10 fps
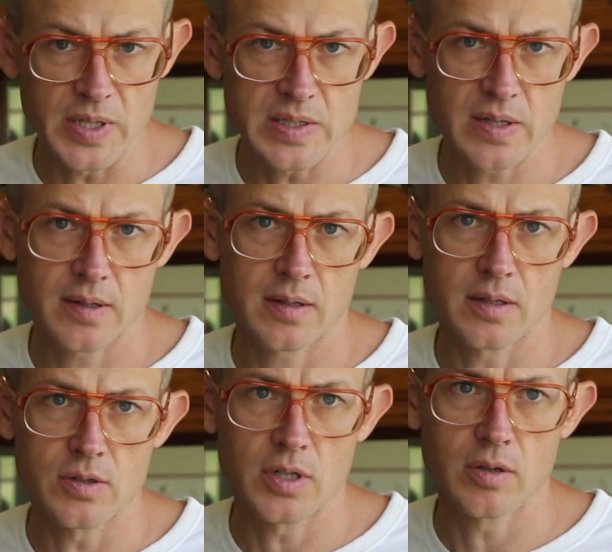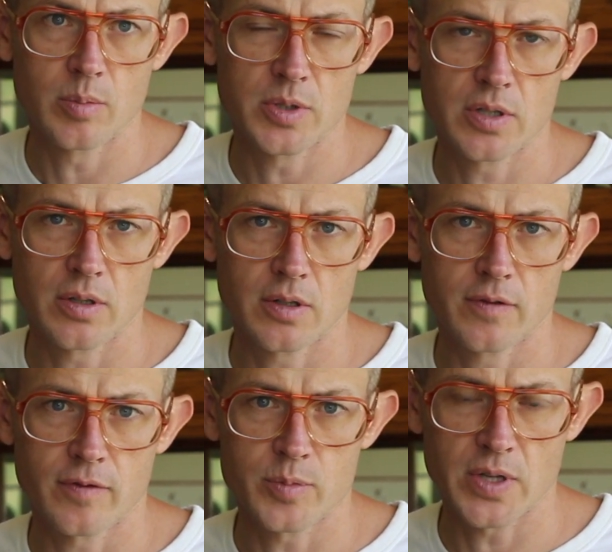Lincang and Jing Gu material
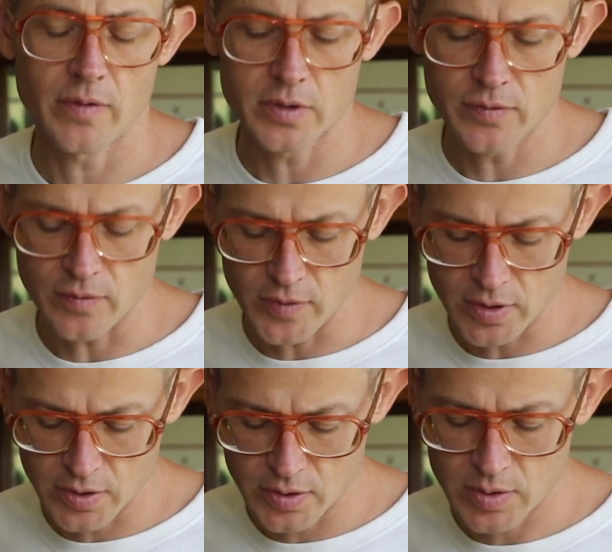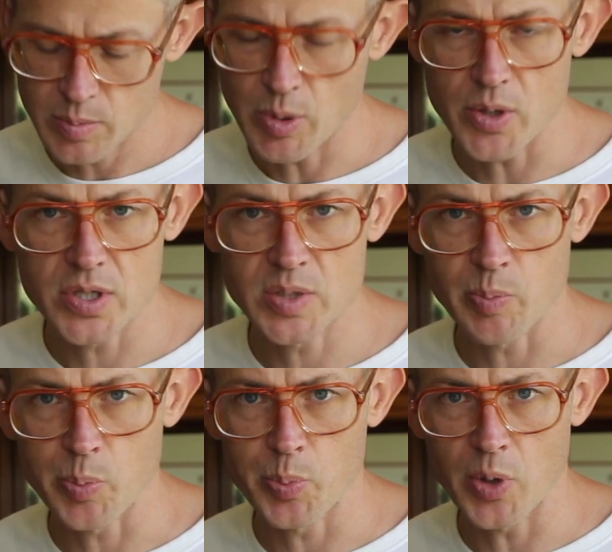from several different villages, both
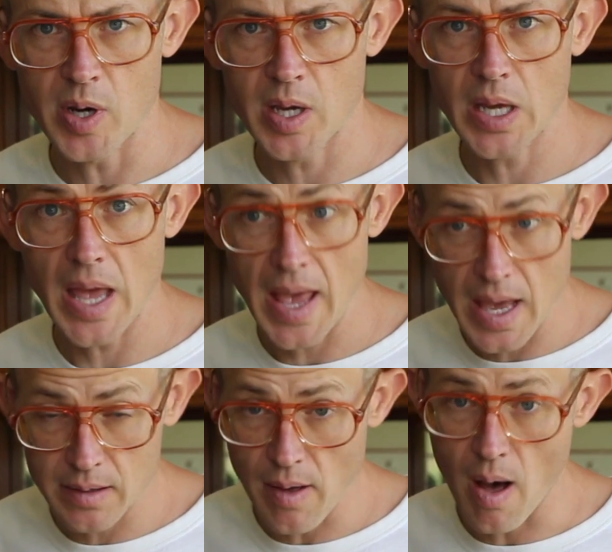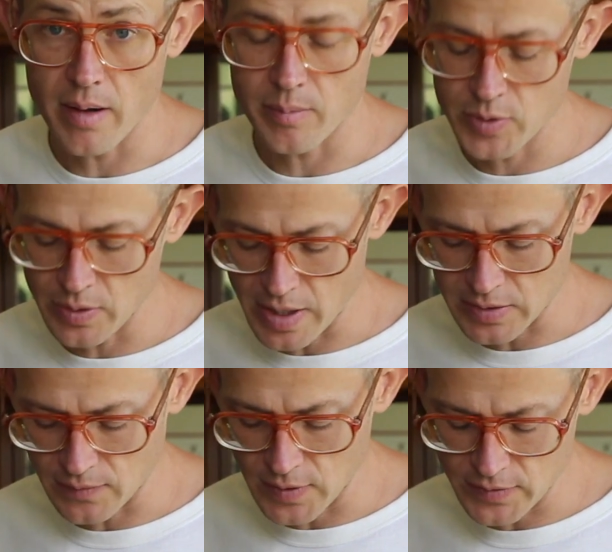spring and autumn
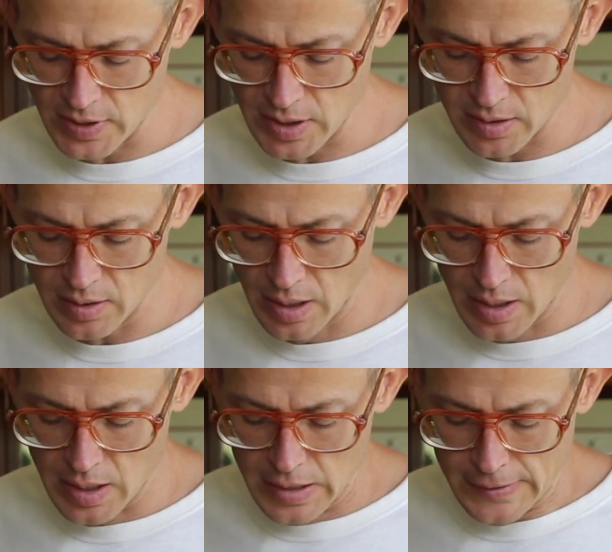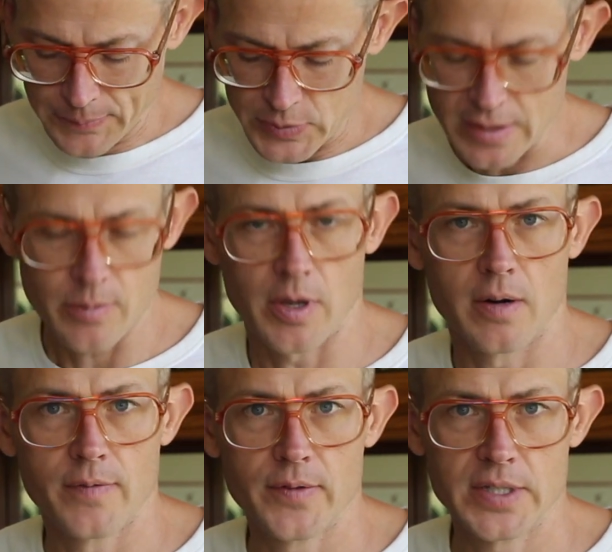2015. It's a
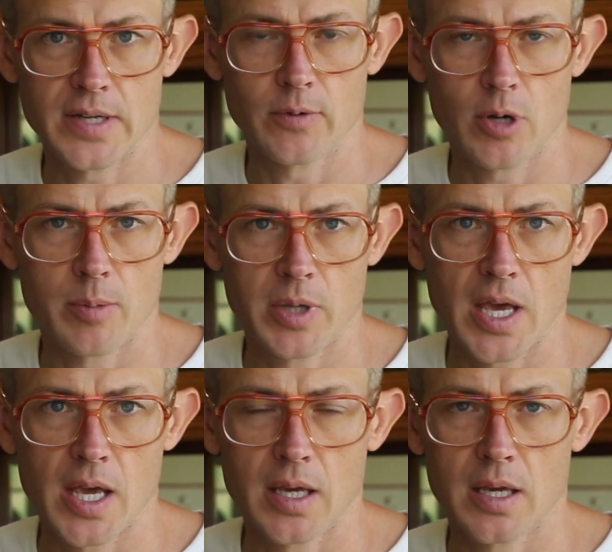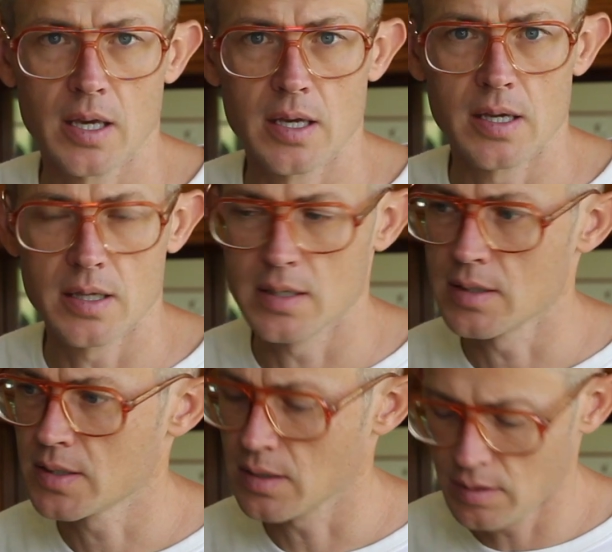357 gram cake and
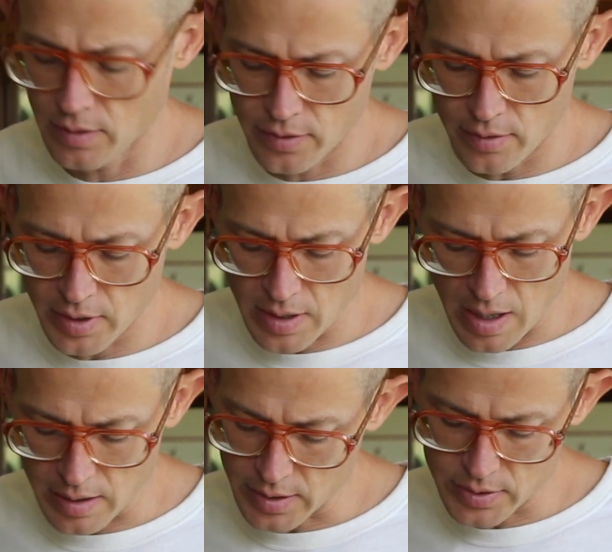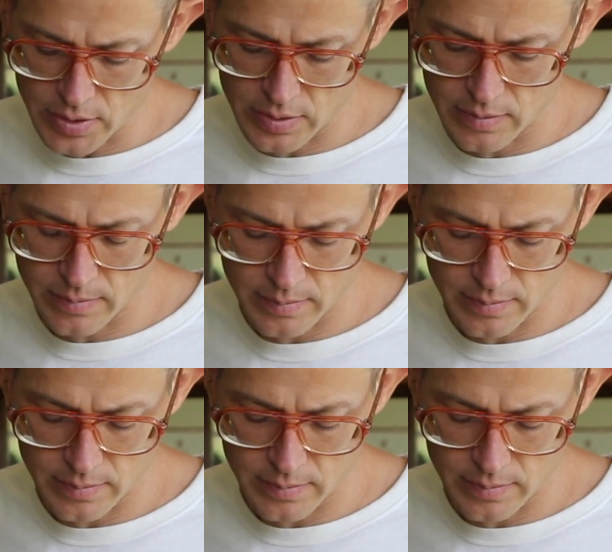it's under $30.